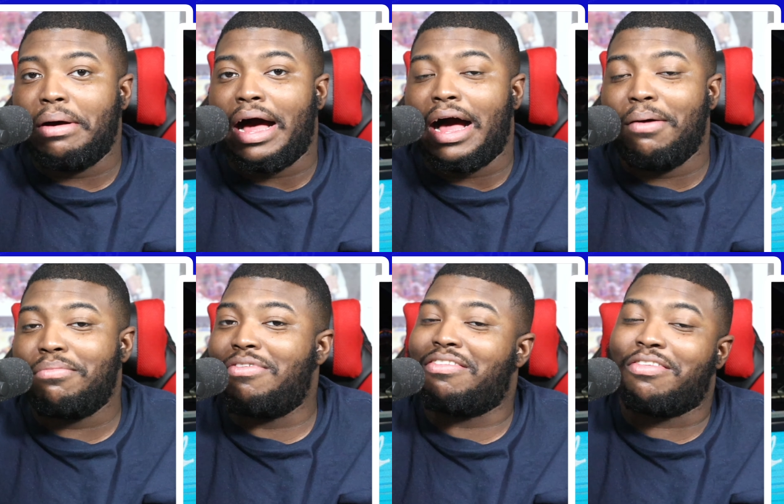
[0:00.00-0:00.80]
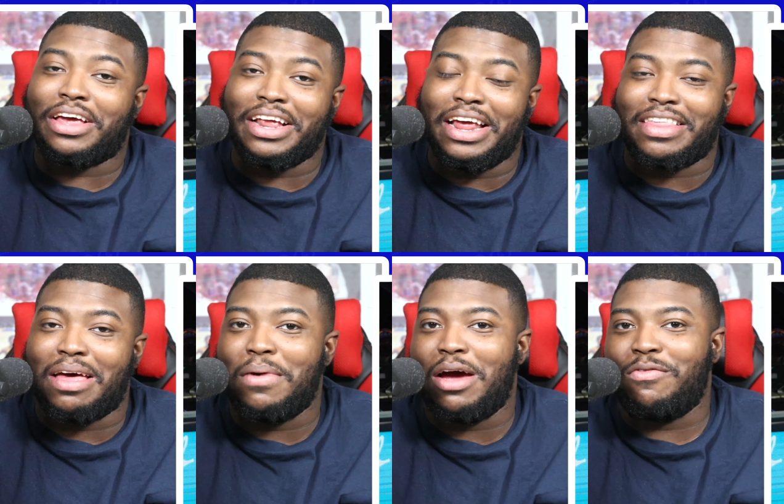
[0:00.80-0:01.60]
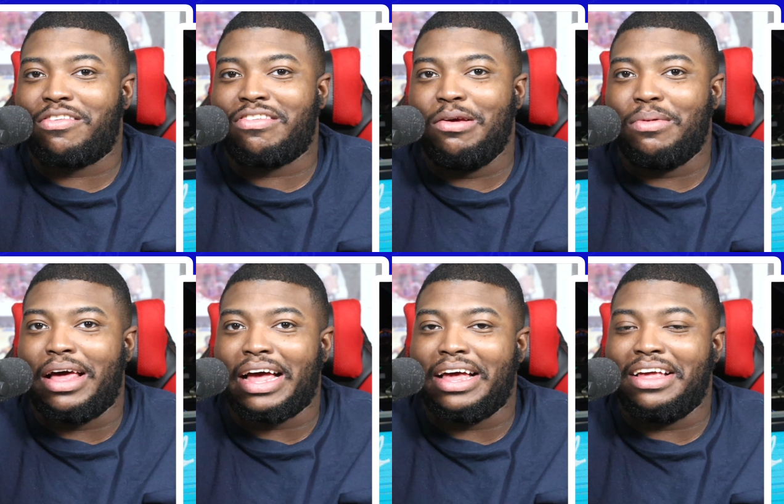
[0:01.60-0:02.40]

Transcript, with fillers: I'm just looking at that Mavericks team like